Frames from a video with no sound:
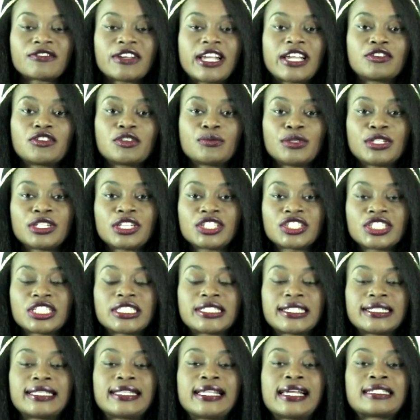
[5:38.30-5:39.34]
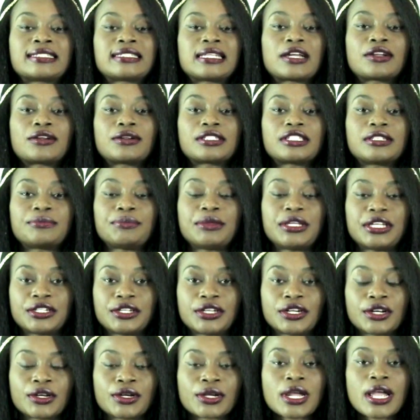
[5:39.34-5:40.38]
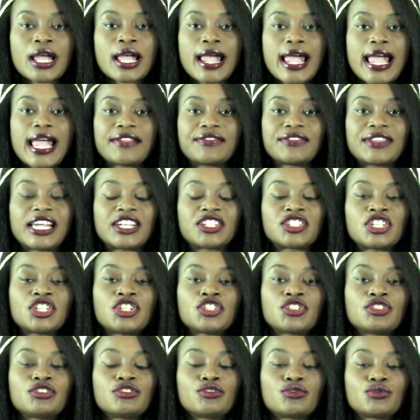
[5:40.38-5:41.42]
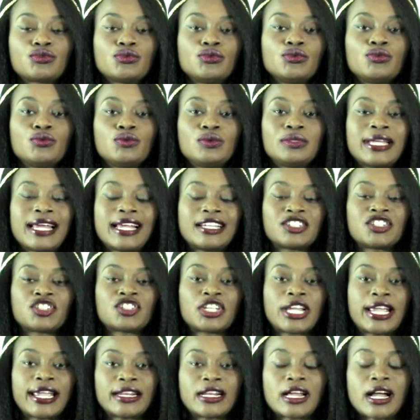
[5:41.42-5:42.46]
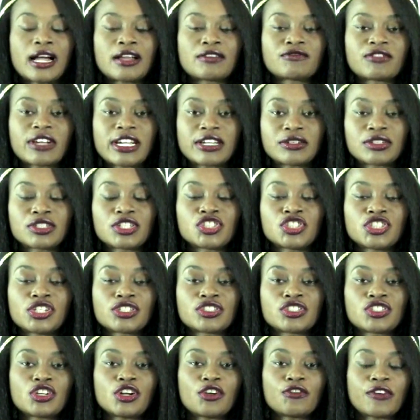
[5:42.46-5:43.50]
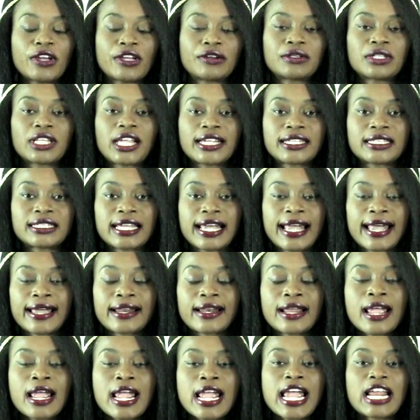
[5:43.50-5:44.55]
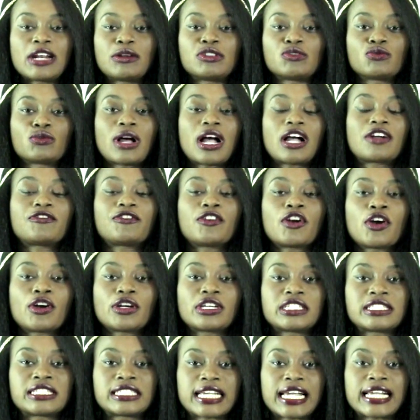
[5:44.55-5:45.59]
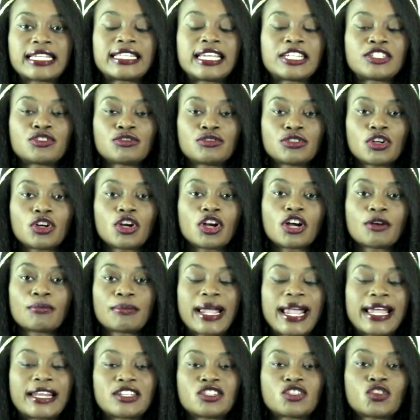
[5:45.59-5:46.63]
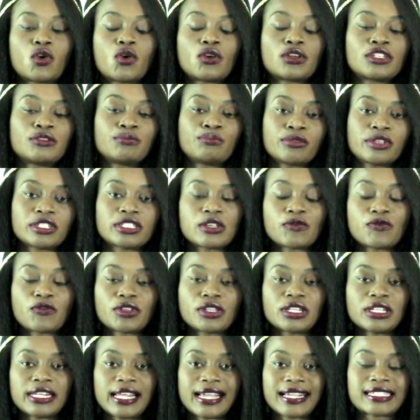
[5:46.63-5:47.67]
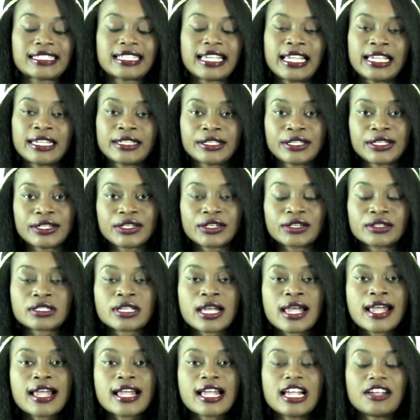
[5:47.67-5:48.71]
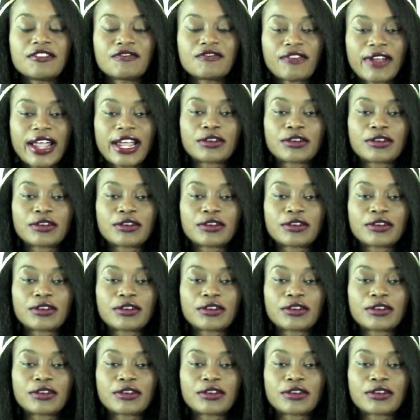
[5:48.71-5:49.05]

to Phaedra because she said that's not her demeanor and that she shouldn't have threw that shade on Phaedra because she doesn't know Phaedra like that. And it was wrong for her to say that, you know, her man is going to prison for the next 8 years. And